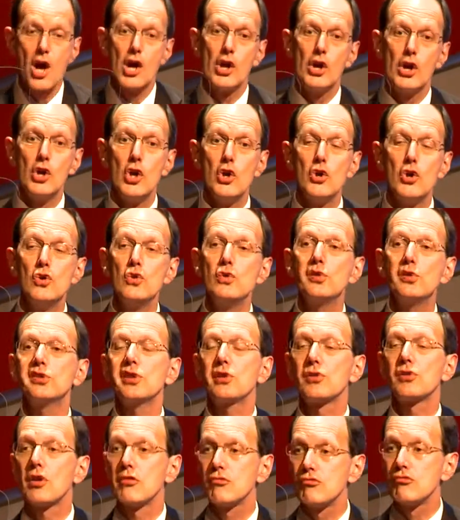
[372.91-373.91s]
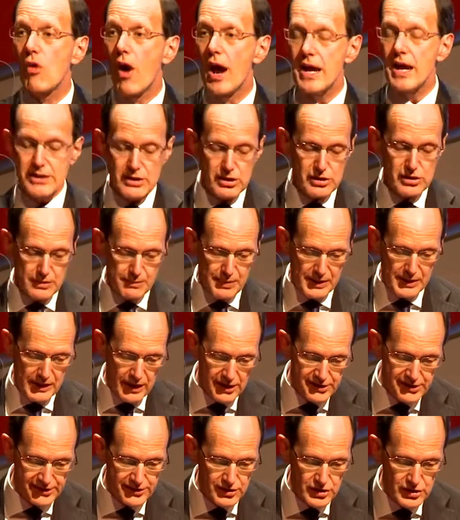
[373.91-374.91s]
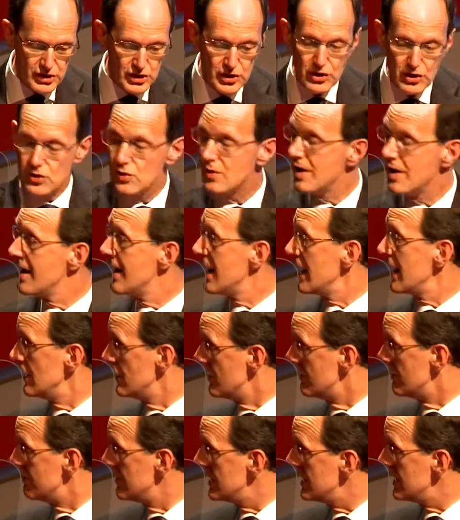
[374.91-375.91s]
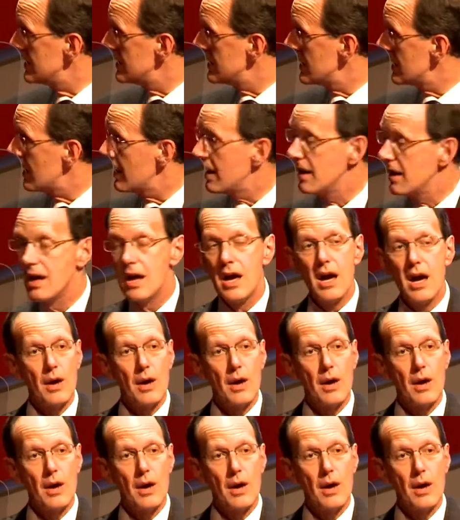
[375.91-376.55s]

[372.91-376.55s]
lose the right to be listened to in the media